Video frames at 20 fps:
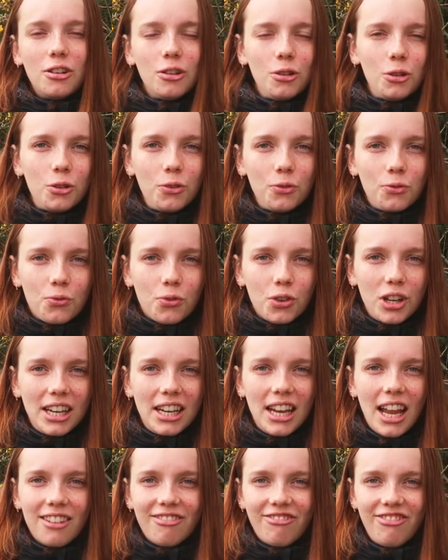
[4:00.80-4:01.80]

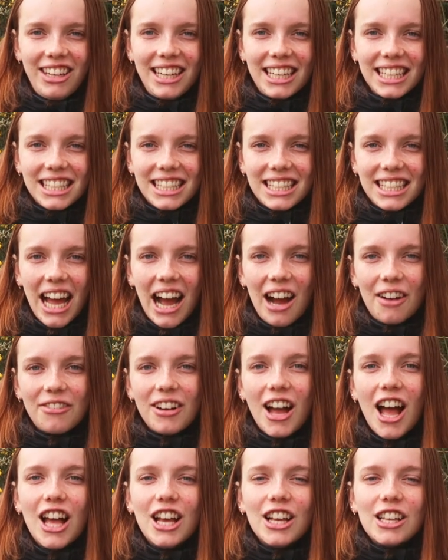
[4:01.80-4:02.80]
gluten-free and vegan stuff.
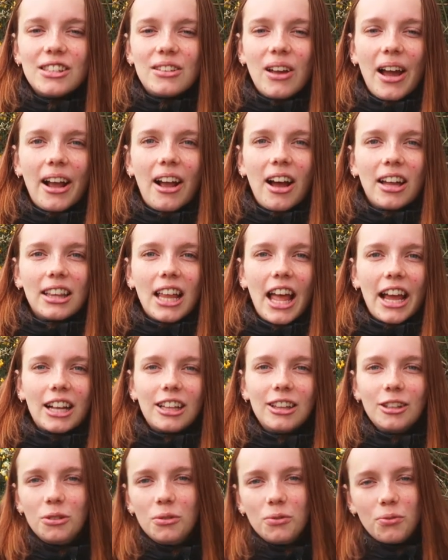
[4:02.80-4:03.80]
So I got
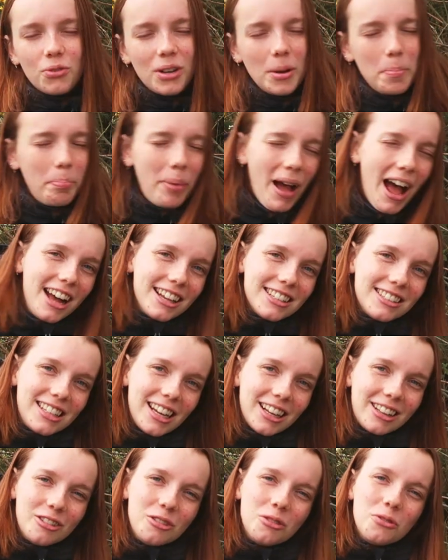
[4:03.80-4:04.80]
like gluten-free
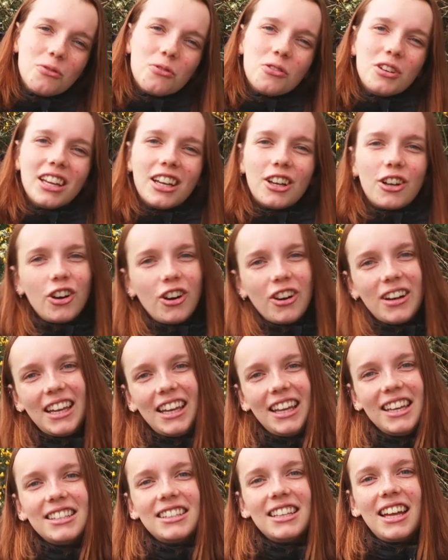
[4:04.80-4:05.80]
pasta, gluten-free
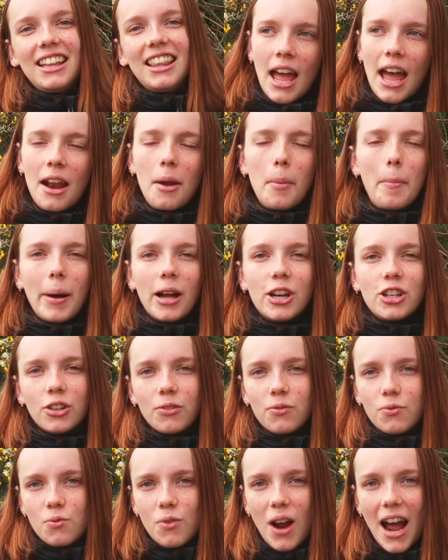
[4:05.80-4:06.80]
cookies, and a bunch
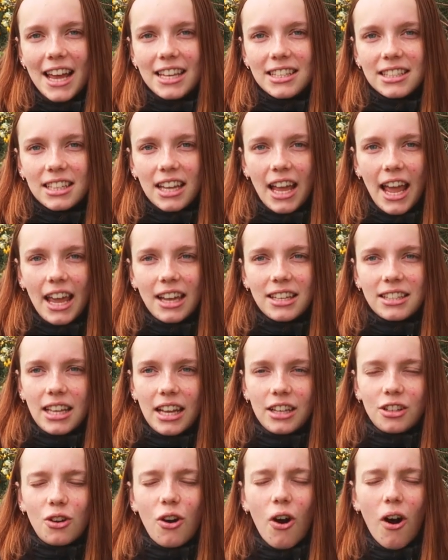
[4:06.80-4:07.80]
of rice cakes
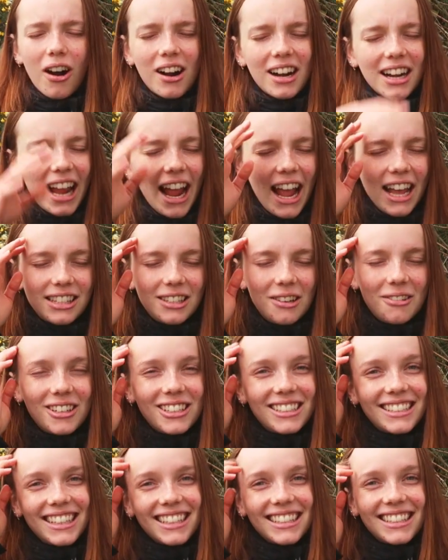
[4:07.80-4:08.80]
and corn cakes. I
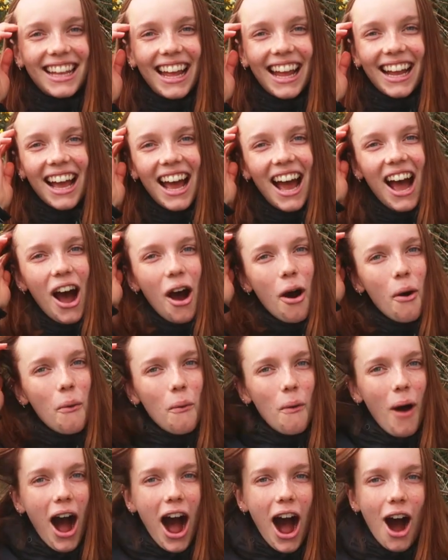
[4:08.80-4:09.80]
was just like,
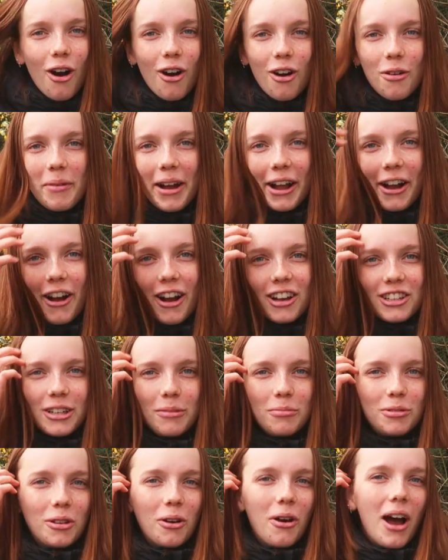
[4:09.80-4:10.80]
wow, oh my gosh,
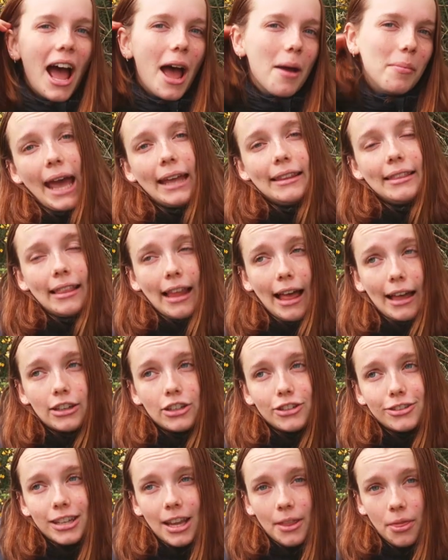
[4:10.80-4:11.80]
I'm so happy. I had
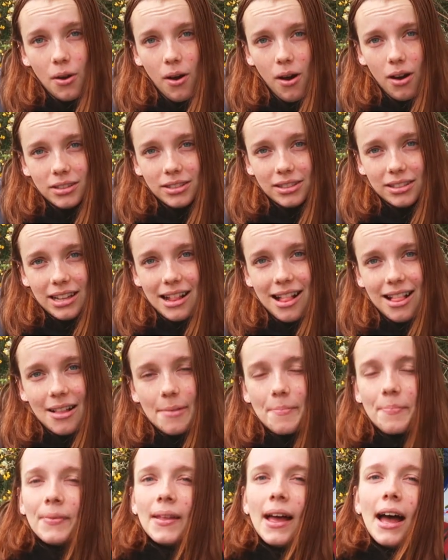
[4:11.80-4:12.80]
lunch at the
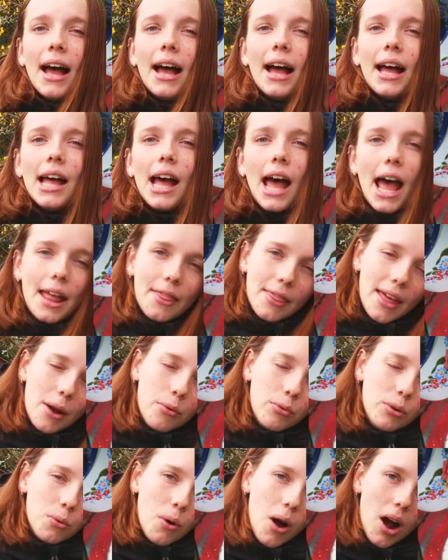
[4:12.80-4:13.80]
hostel, and
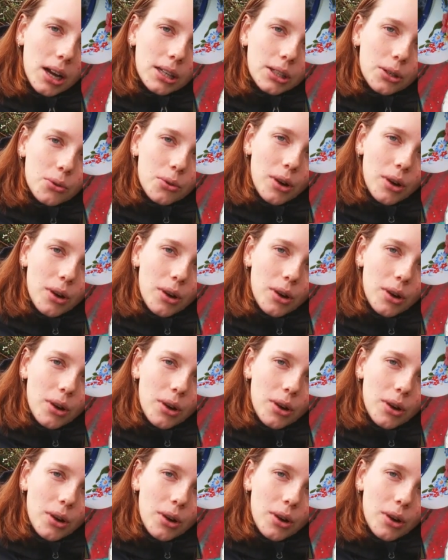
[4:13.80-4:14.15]
then we walked